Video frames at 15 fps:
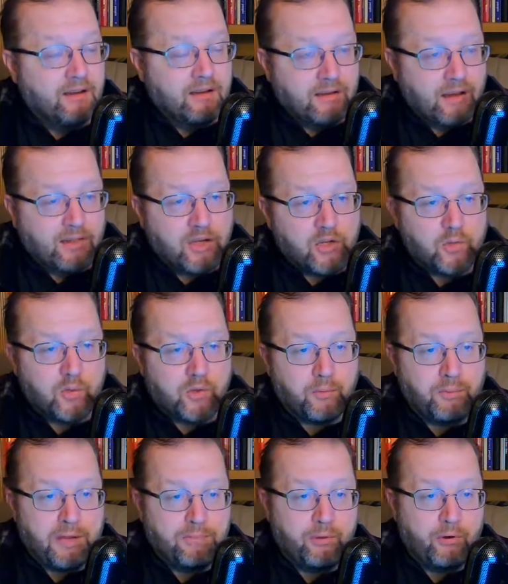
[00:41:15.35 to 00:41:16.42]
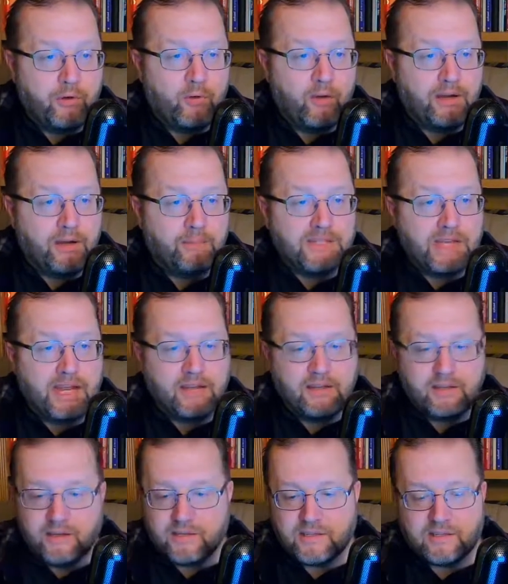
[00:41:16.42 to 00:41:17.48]
Now these were the people who had obtained
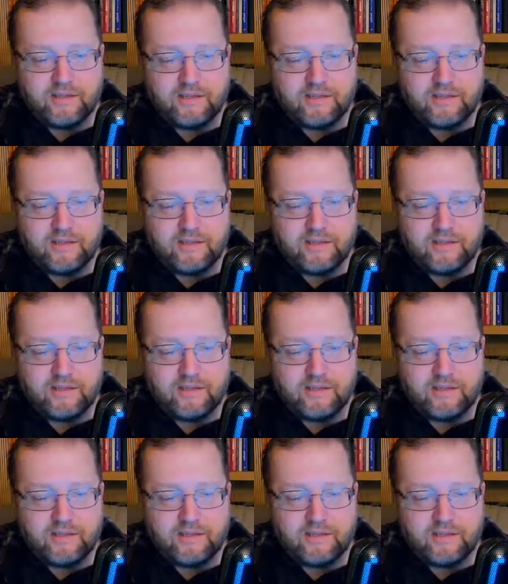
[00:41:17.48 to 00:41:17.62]
this